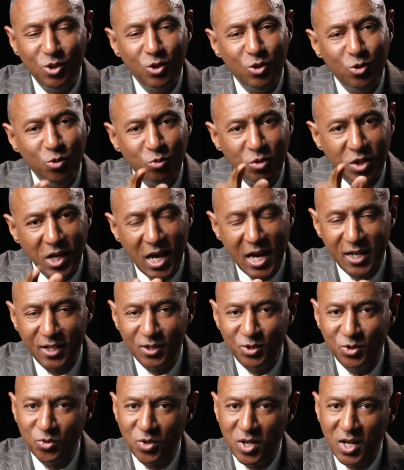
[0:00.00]
you gotta
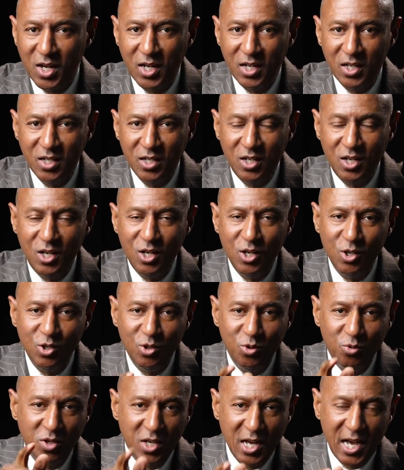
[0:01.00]
try.
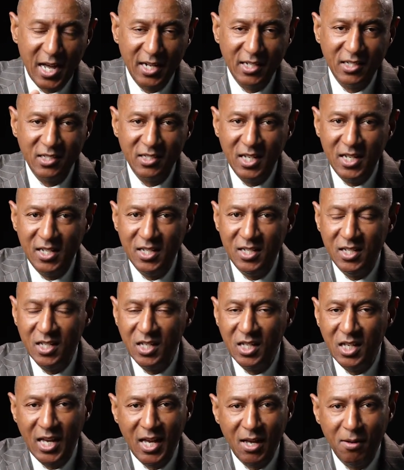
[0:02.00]
You gotta stand in the
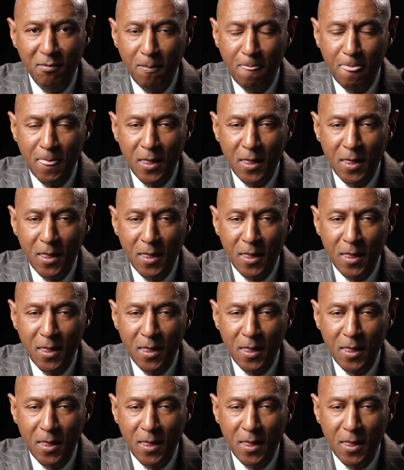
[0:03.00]
gap.